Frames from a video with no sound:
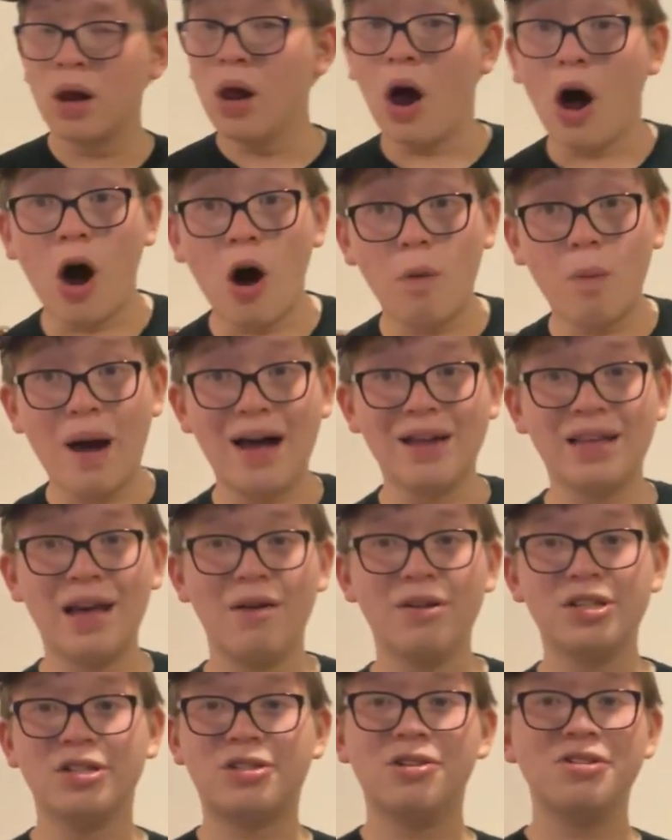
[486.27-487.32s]
Oh wow, that
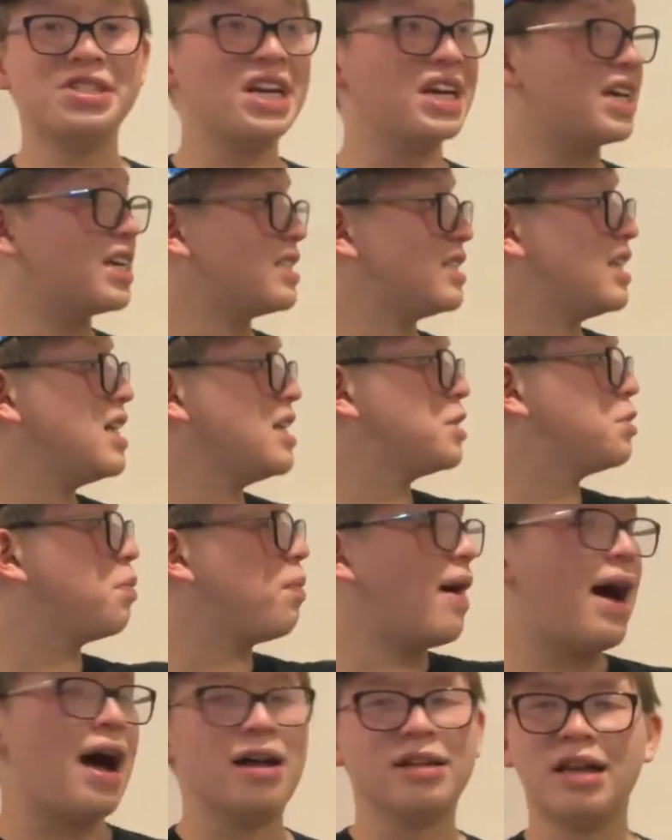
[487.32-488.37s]
was a 2-second tease.
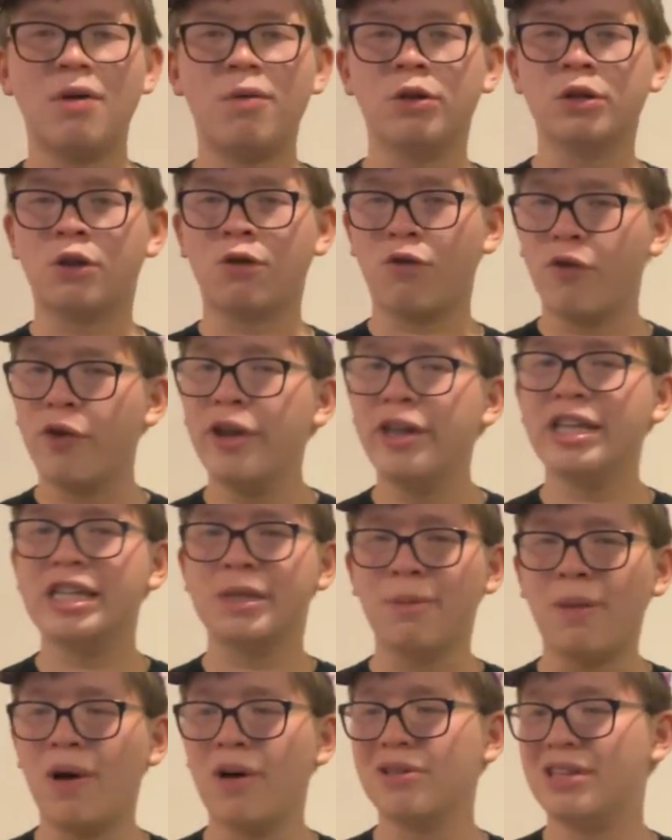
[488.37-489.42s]
Wow, that was really
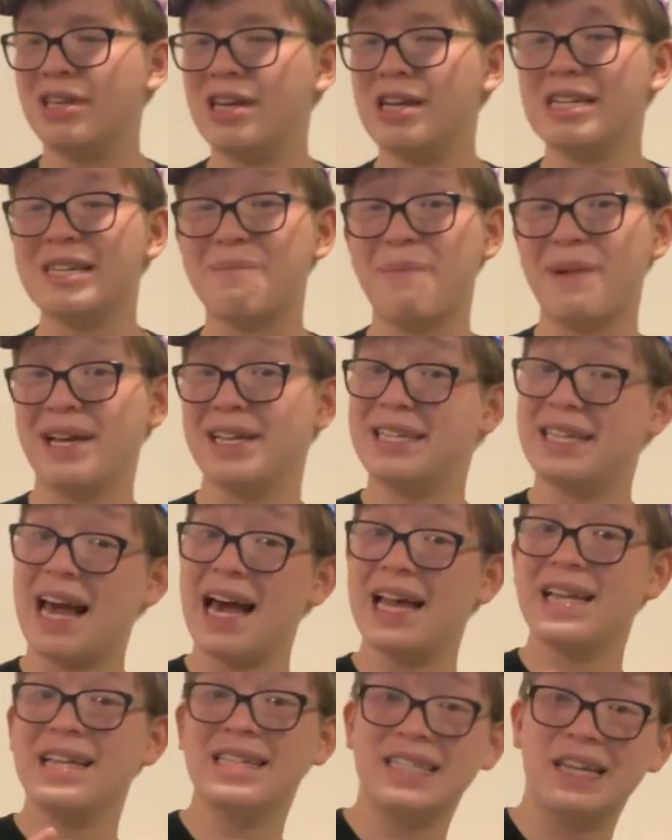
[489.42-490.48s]
small tease, but
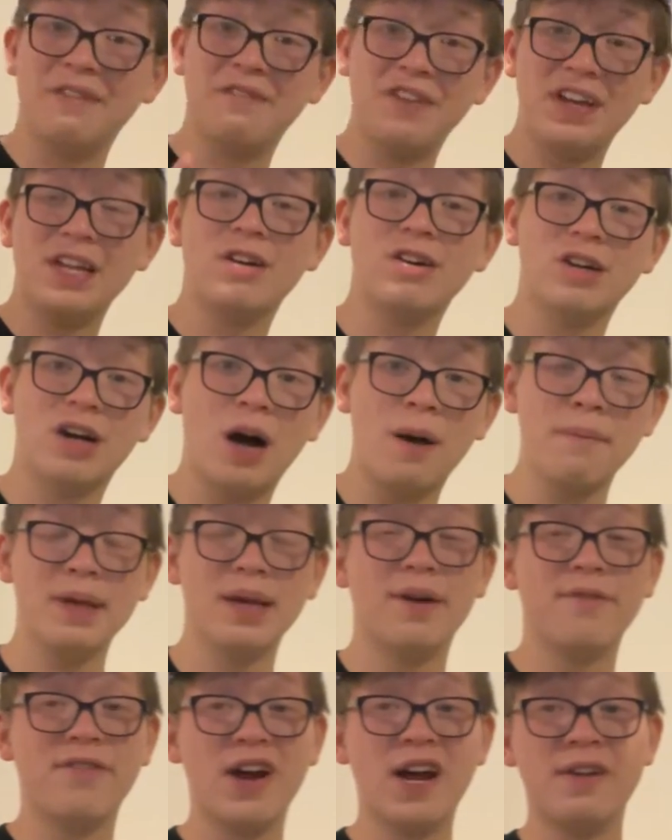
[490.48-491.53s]
that is a video coming
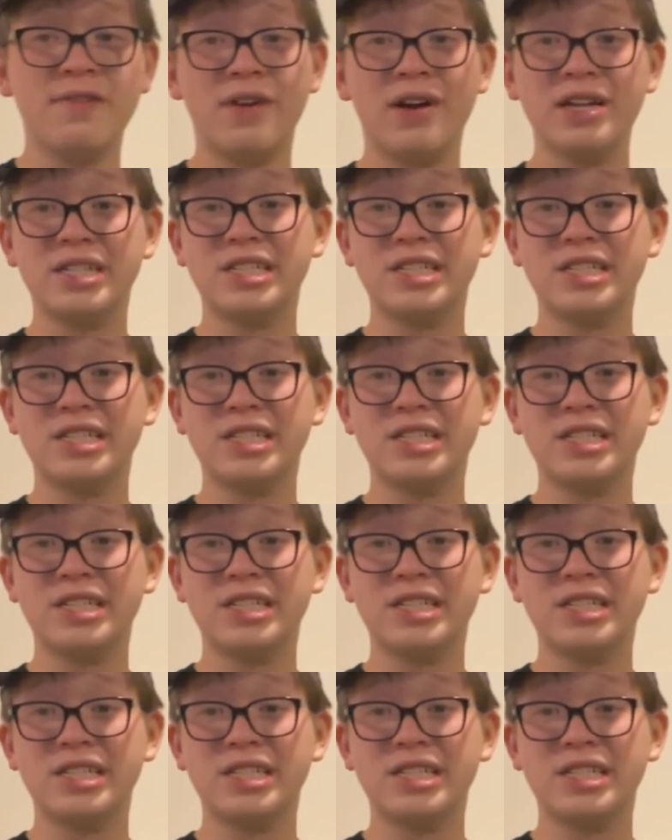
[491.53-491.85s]
up very, very